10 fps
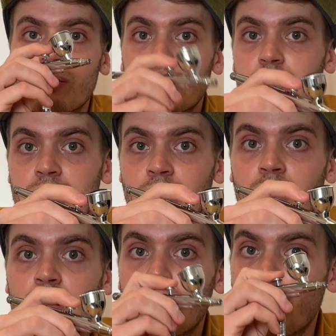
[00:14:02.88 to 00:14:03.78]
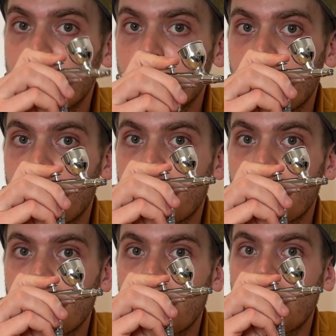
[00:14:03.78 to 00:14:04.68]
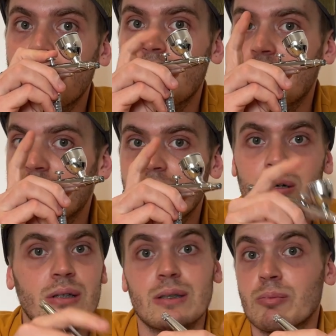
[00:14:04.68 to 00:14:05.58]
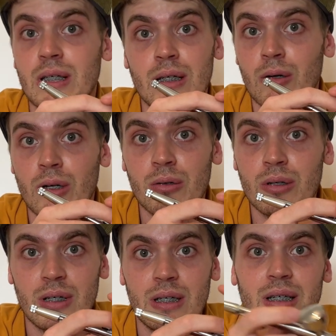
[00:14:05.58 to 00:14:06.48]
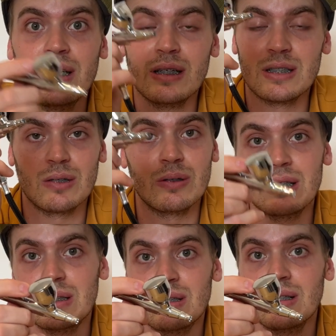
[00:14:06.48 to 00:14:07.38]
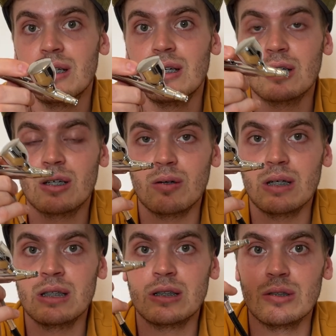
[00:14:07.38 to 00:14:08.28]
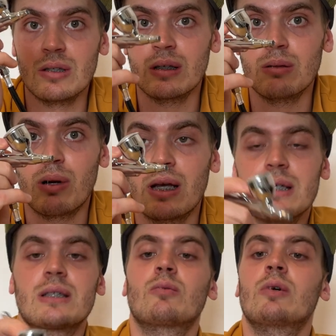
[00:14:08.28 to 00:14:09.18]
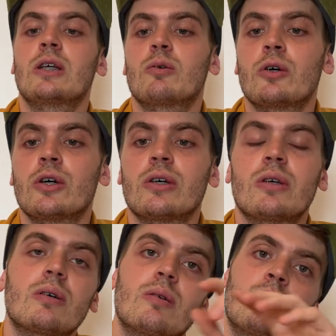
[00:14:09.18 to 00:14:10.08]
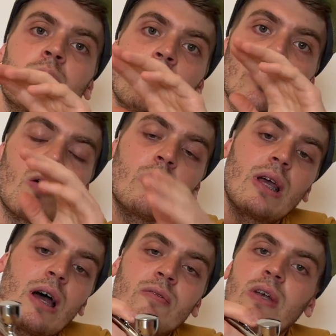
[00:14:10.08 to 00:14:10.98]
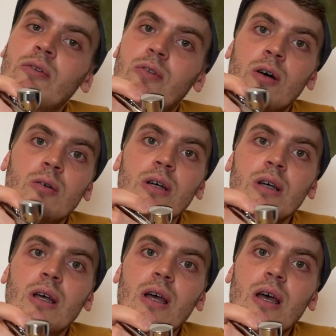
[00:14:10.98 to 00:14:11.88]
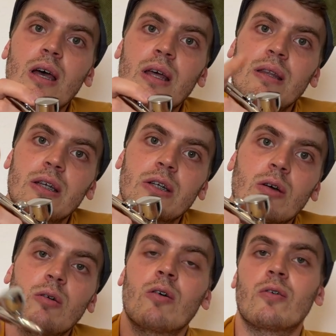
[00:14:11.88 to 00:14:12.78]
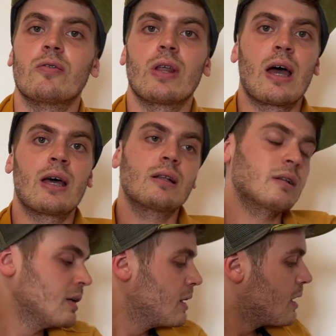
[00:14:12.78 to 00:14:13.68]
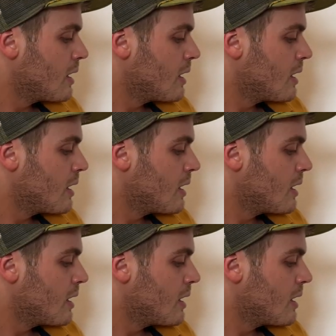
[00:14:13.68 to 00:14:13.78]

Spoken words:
pushing down, pulling back, letting go is a big no-no. So always go into the place where you were, where you only have airflow, and then you go off of the handle.